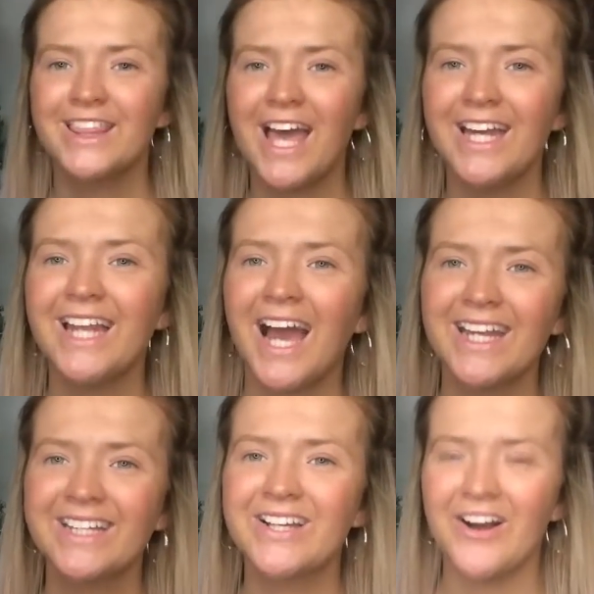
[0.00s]
Then
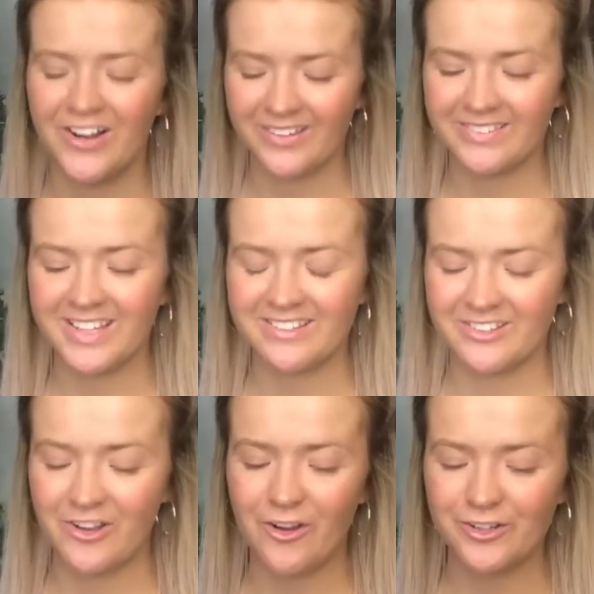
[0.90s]
I got this
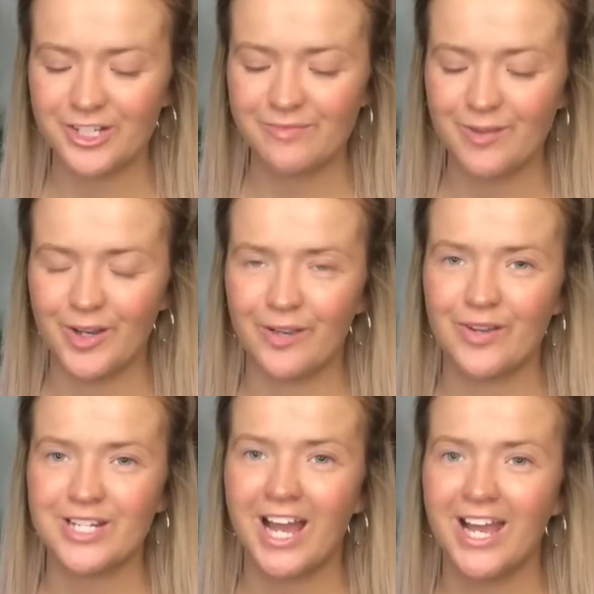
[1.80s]
gorgeous mug,
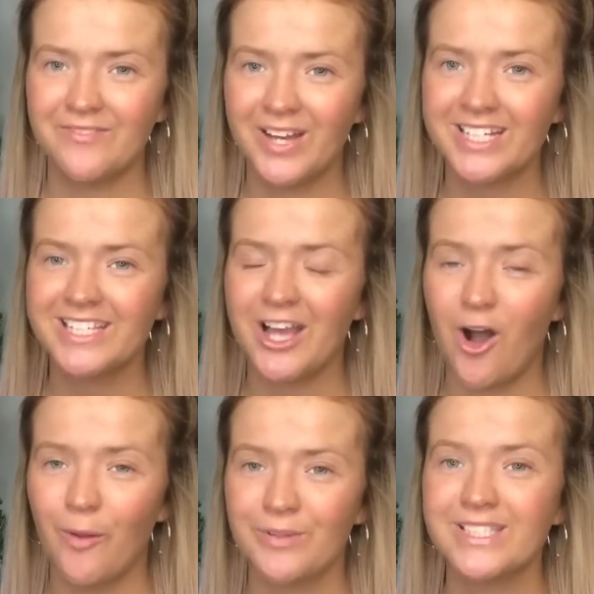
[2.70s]
which I am actually
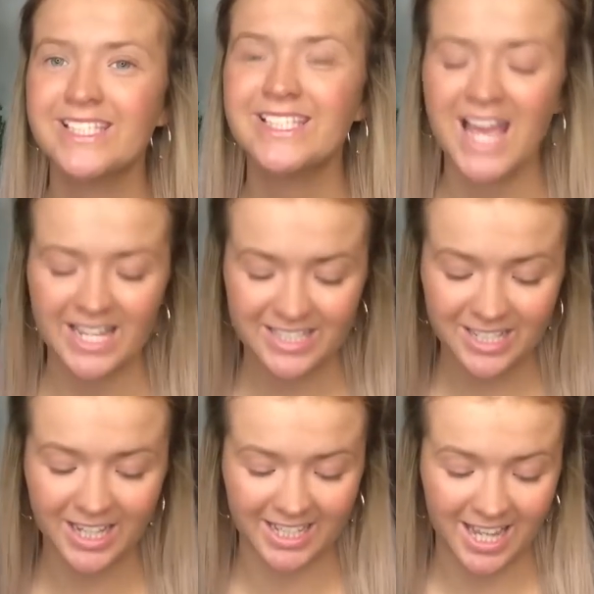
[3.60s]

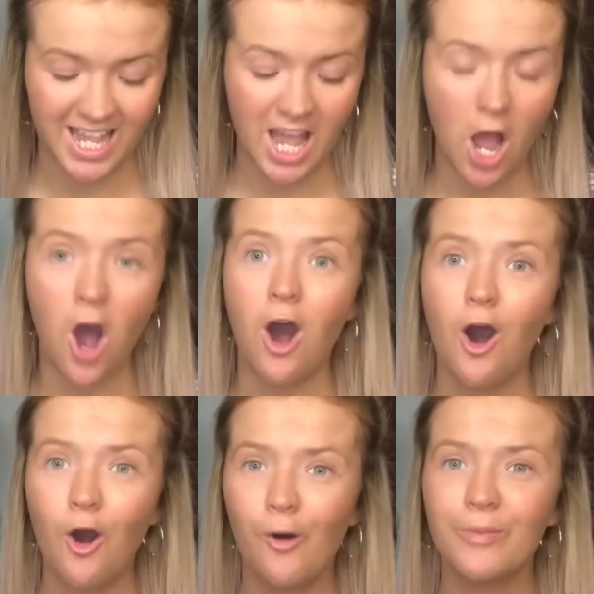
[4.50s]
obsessed, like
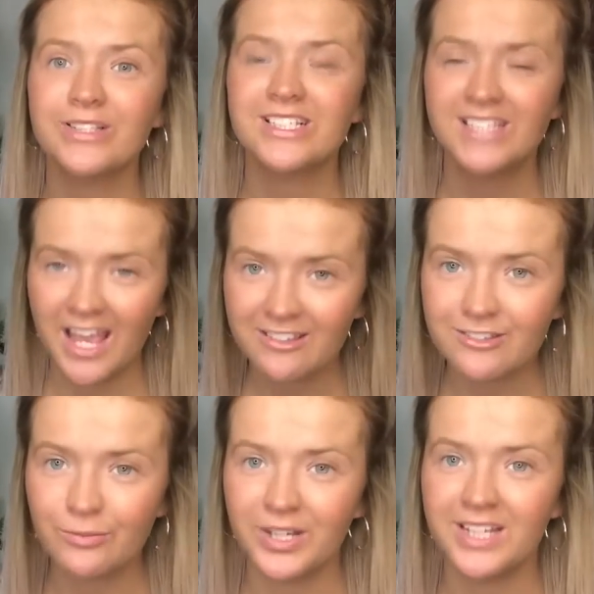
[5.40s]

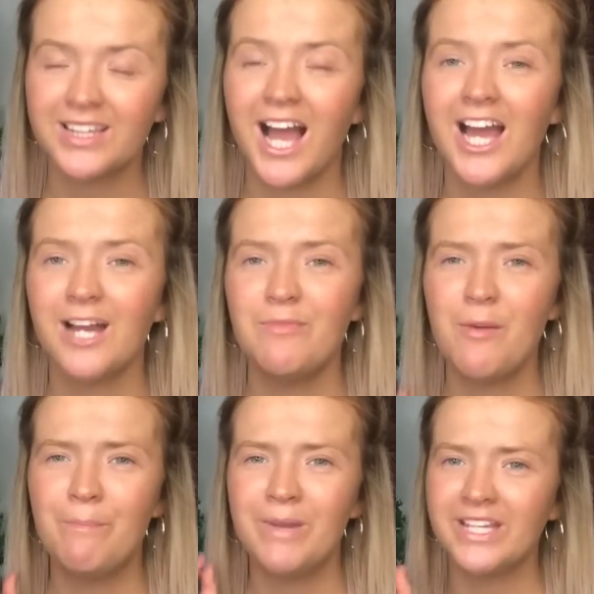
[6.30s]
obsessed with. I am
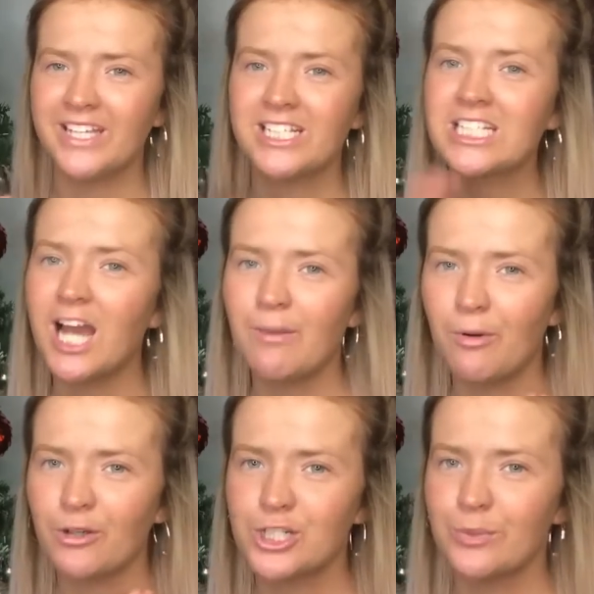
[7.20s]
the biggest
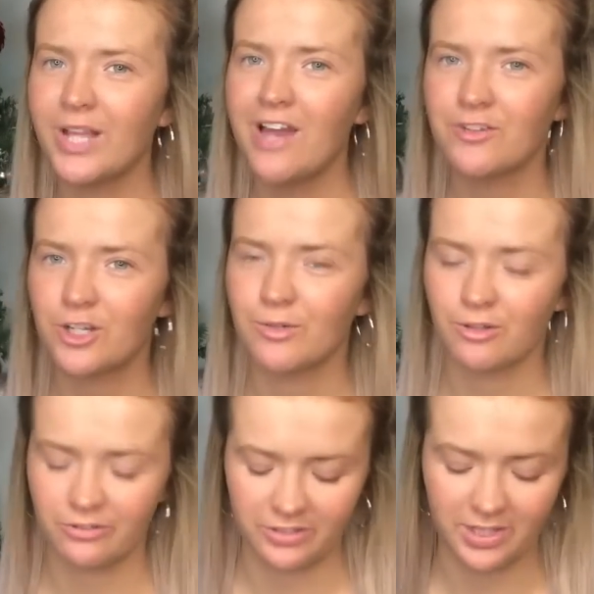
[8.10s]
chatterbox you will ever come
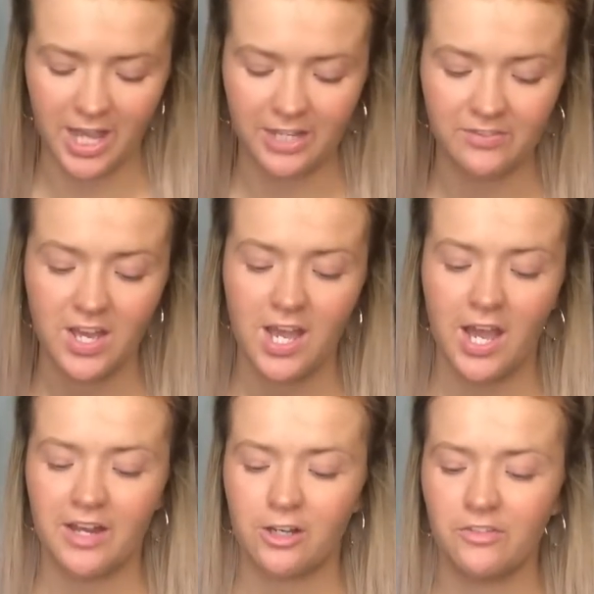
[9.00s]
across in life.
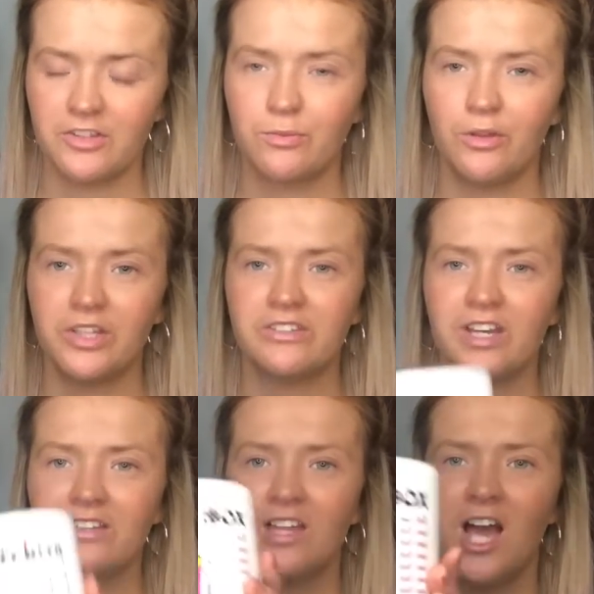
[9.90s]
And I got this one that
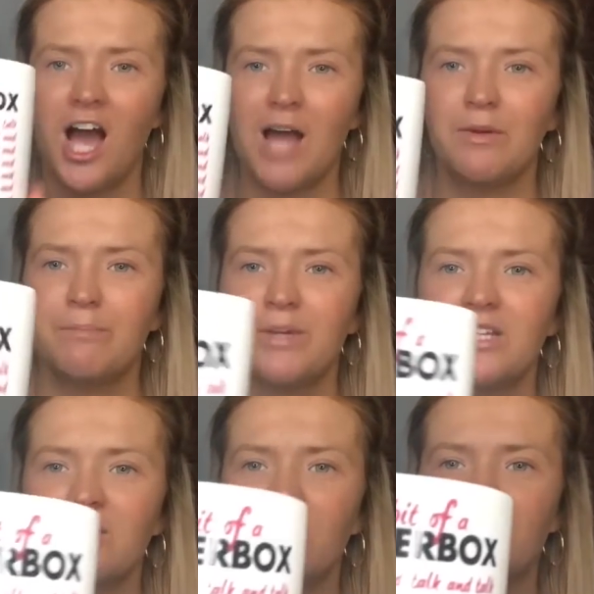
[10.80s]
says, I'm a
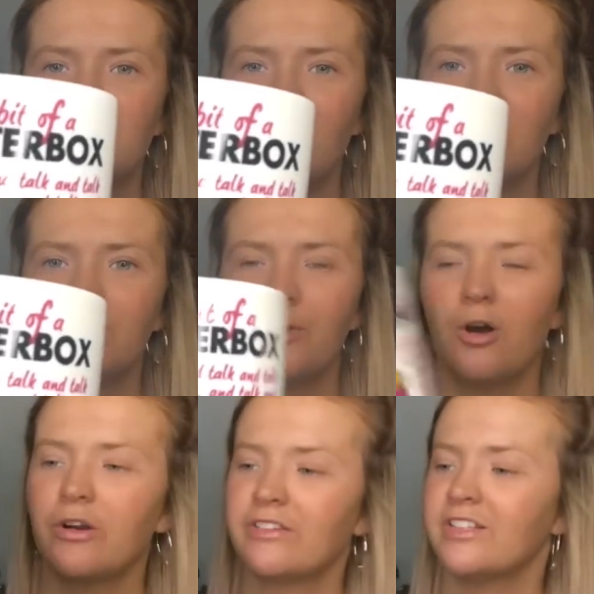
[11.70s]
bit of a
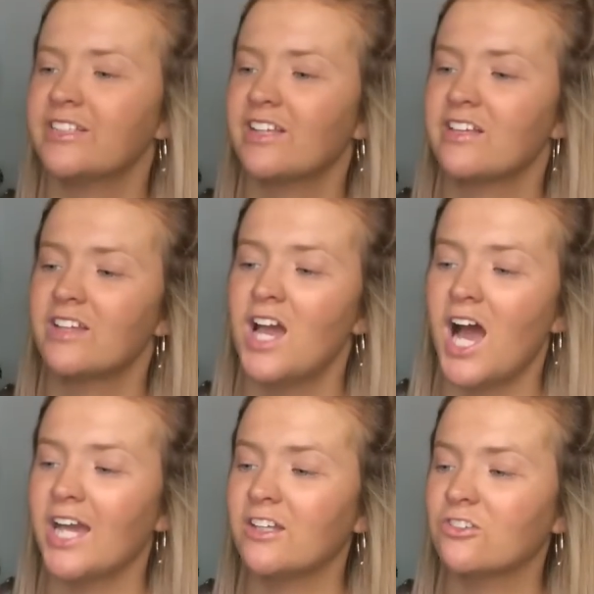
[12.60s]
chatterbox. And it says,
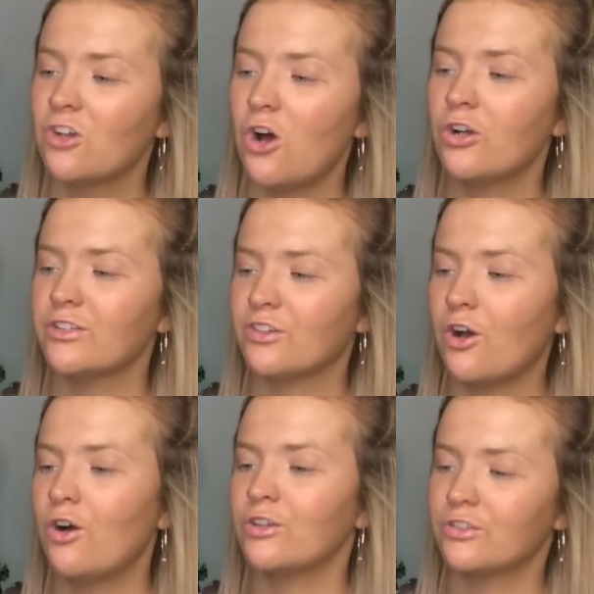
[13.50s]
I can talk and
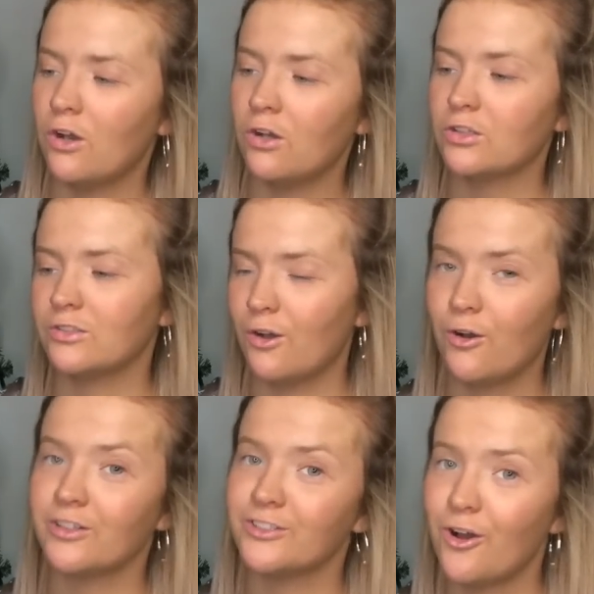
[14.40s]
talk and talk and
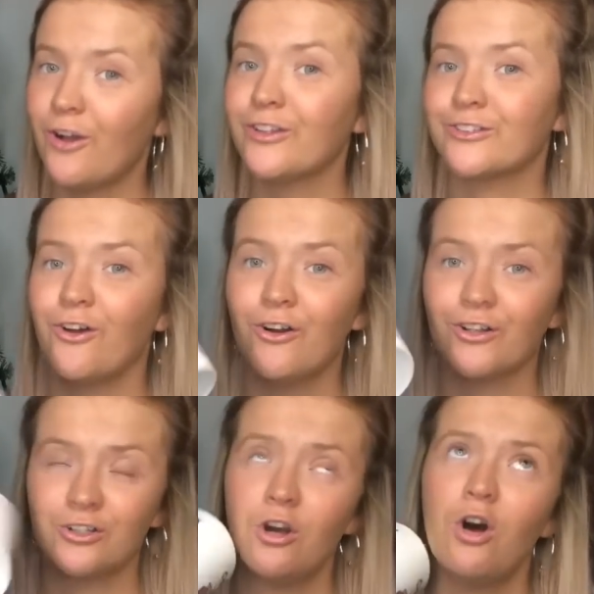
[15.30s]
talk and talk and
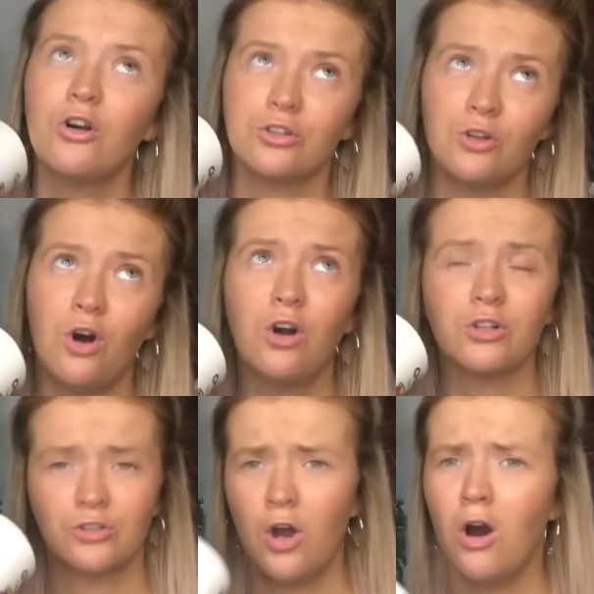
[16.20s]
talk and talk and talk
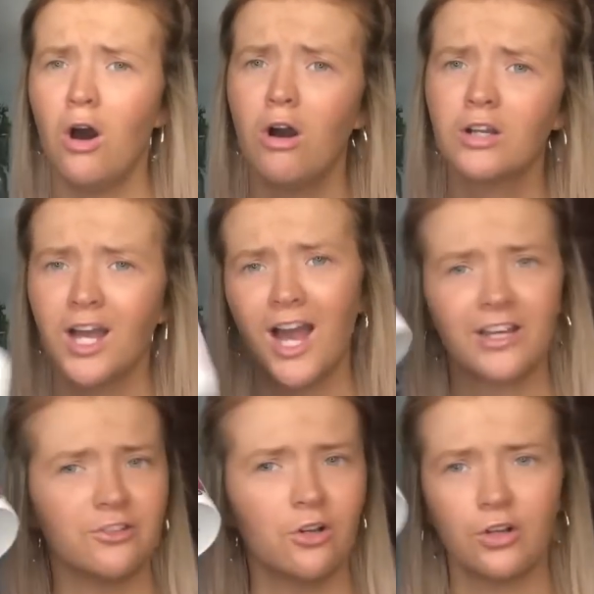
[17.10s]
and talk. I
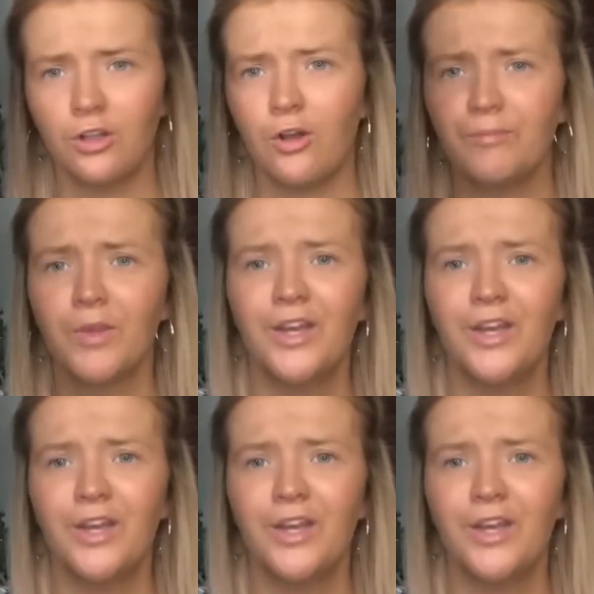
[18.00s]
can talk a lot.